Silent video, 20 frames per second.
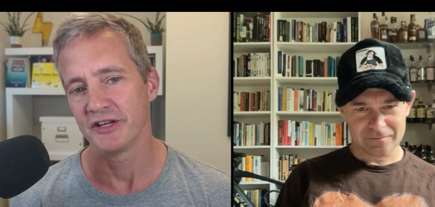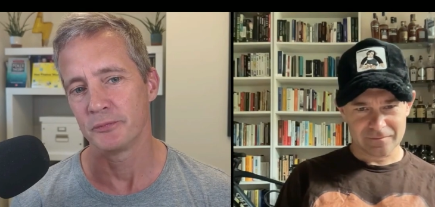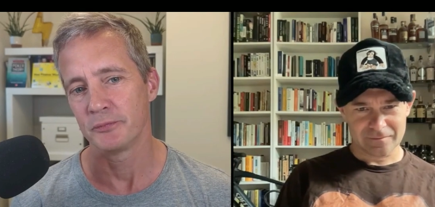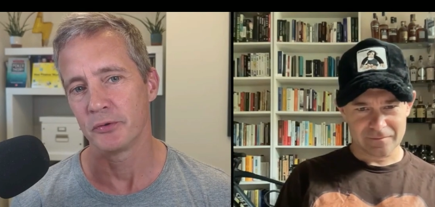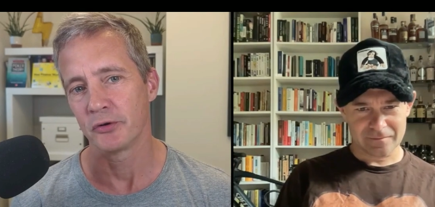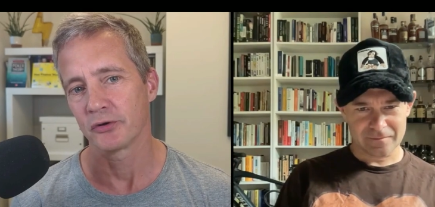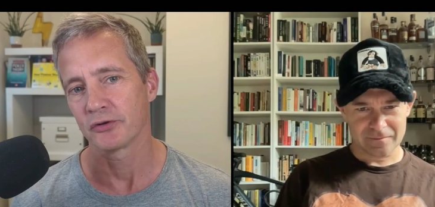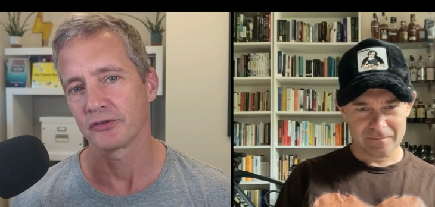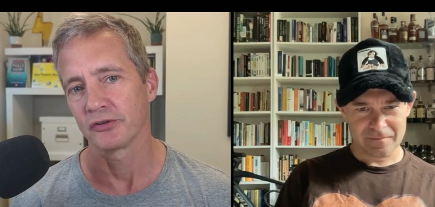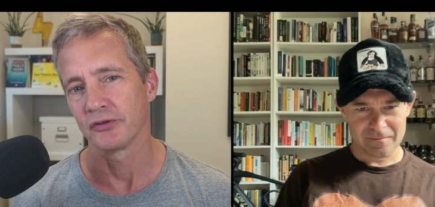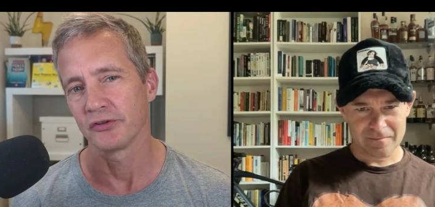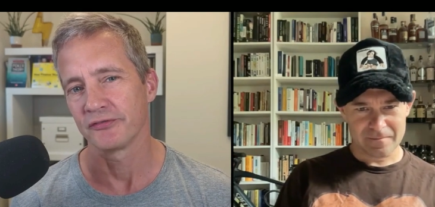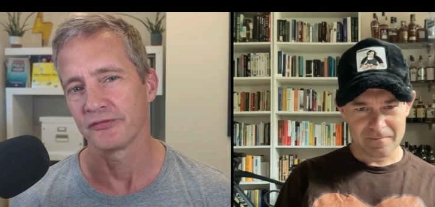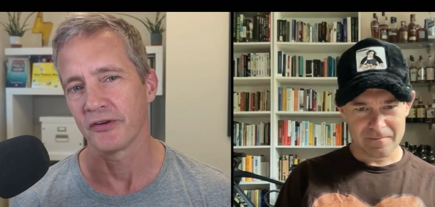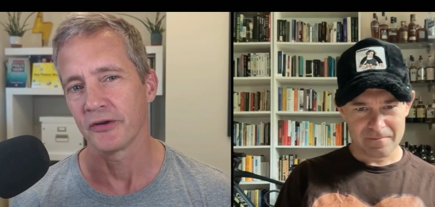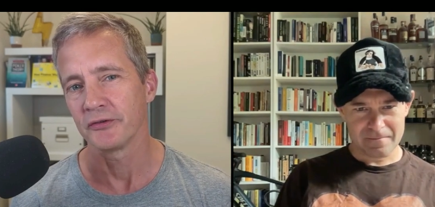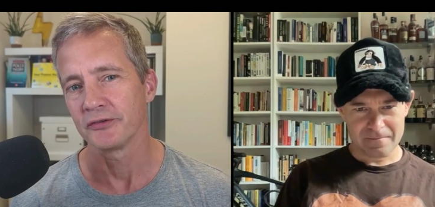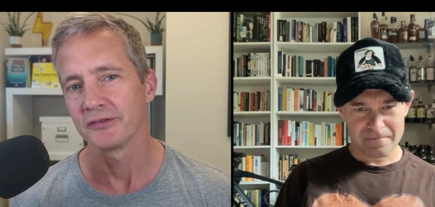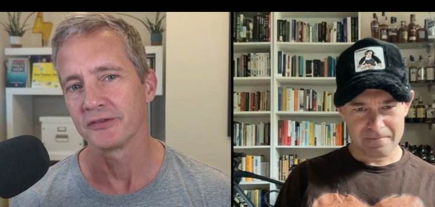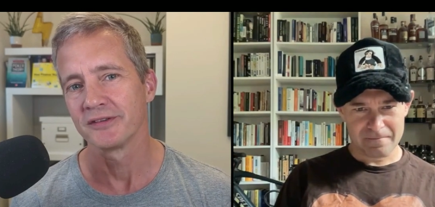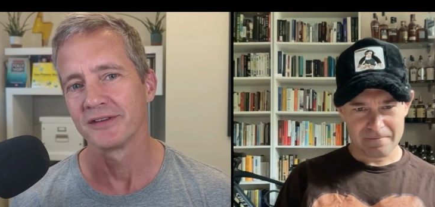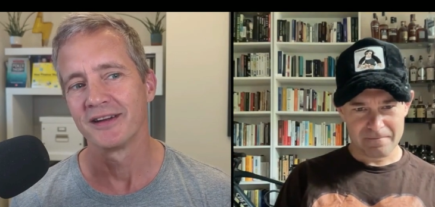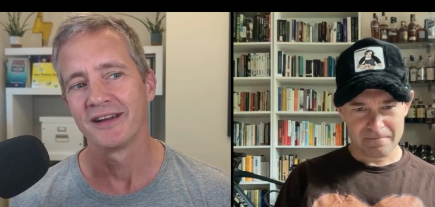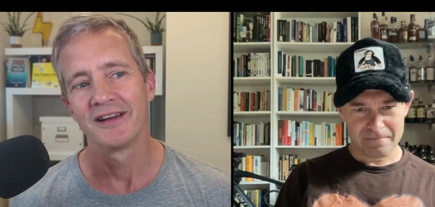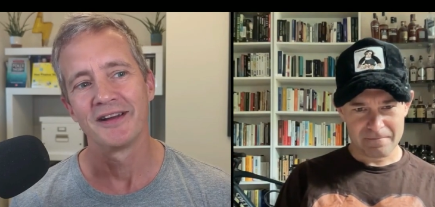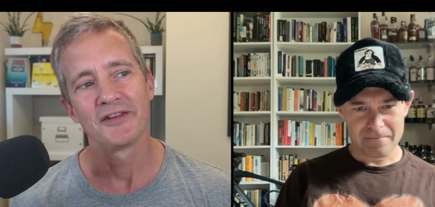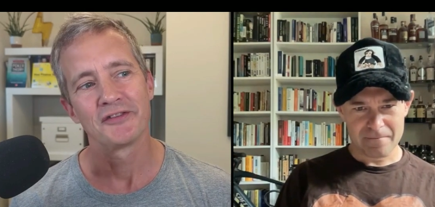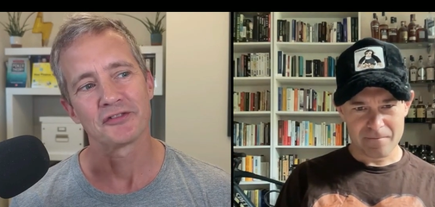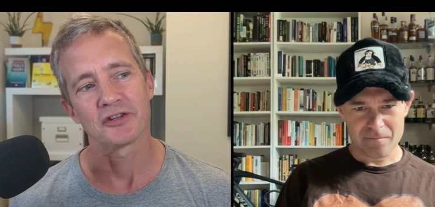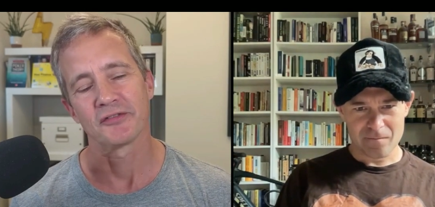Speaker 1: books on the phone.
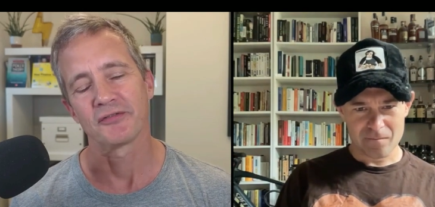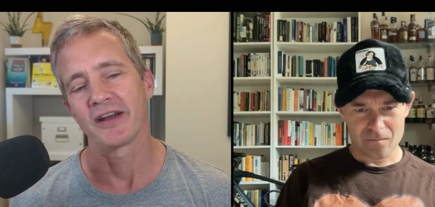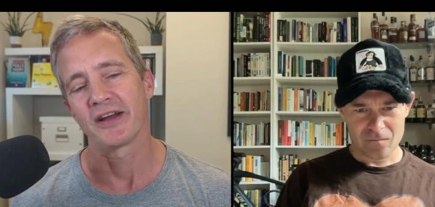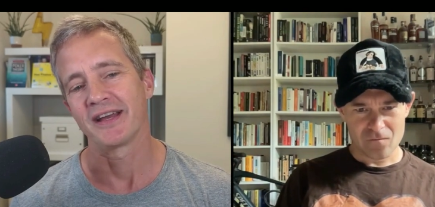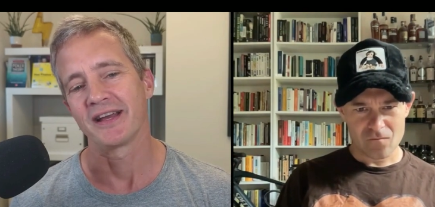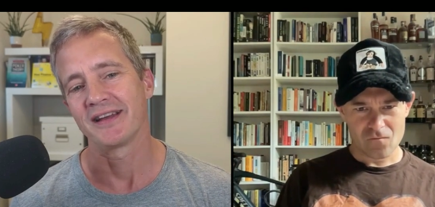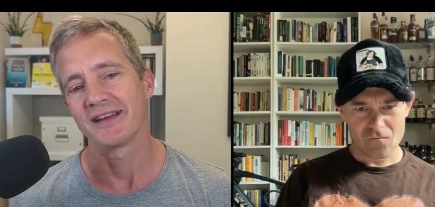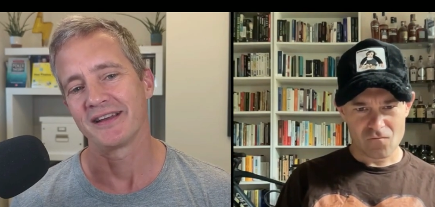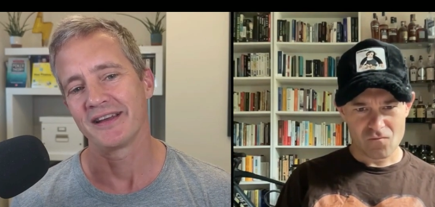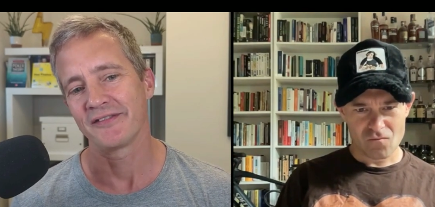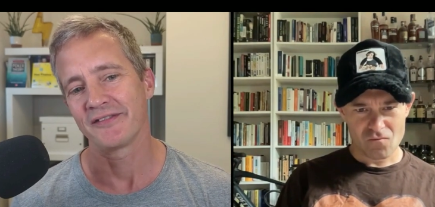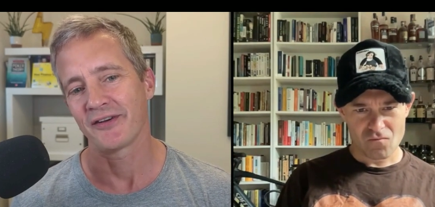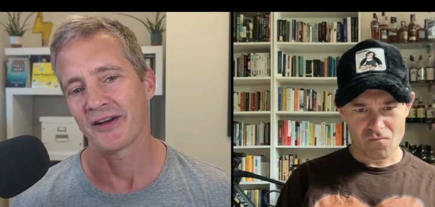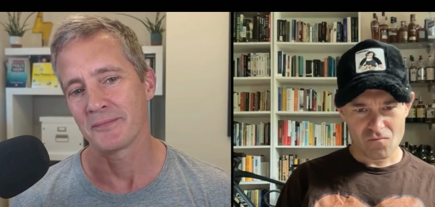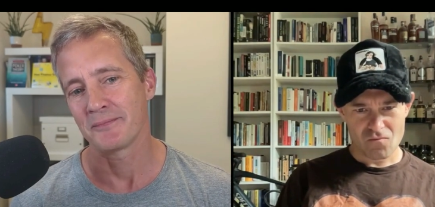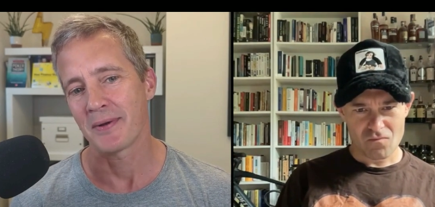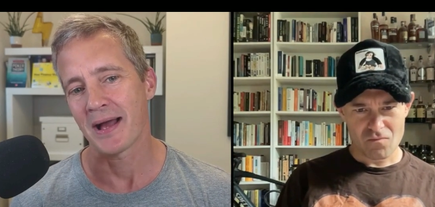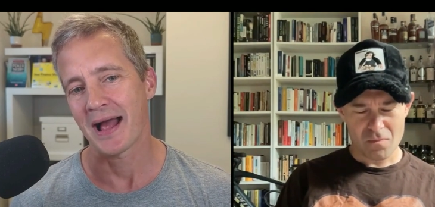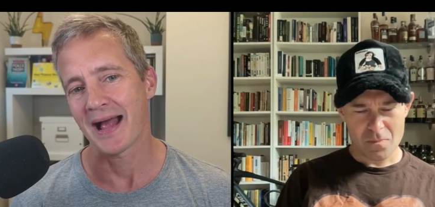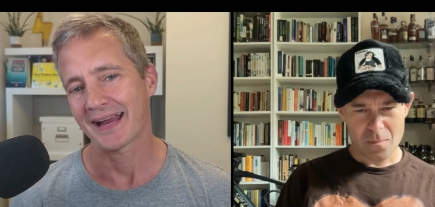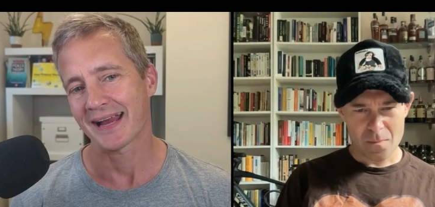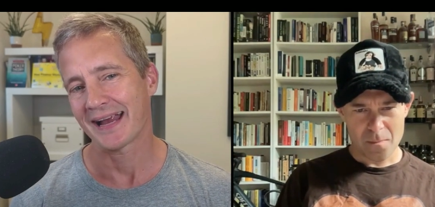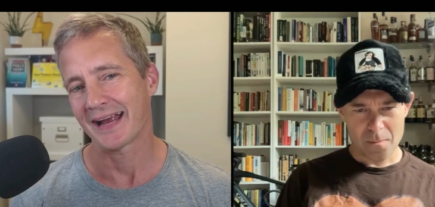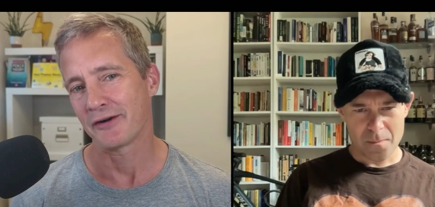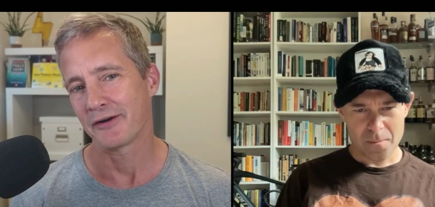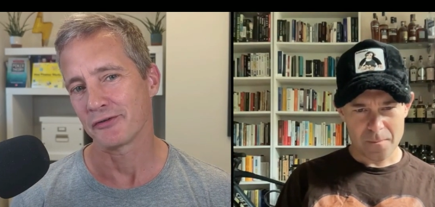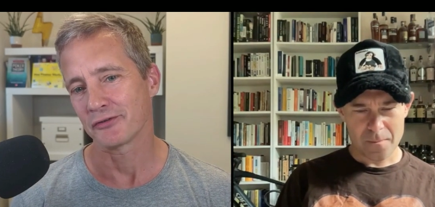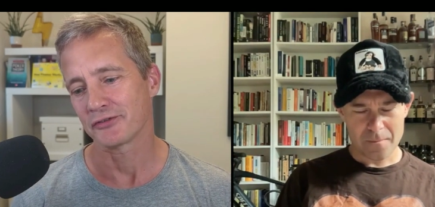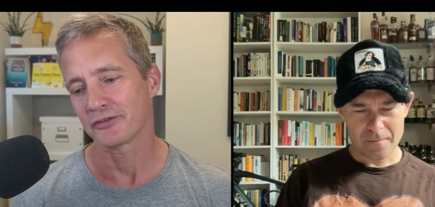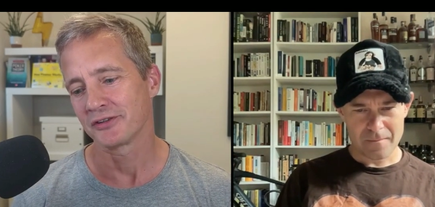So if I back
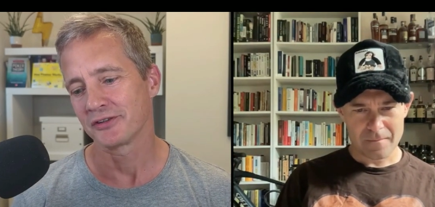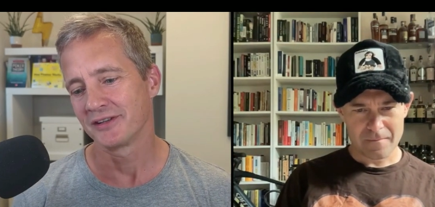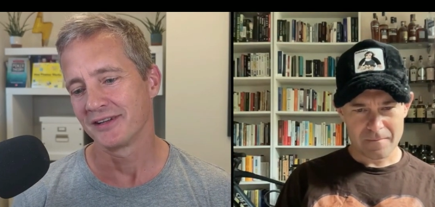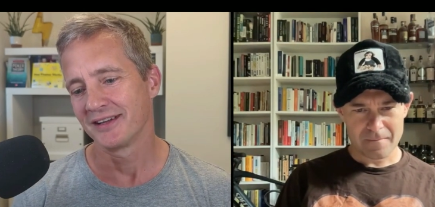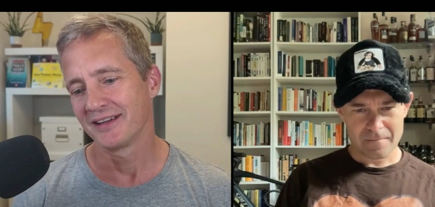out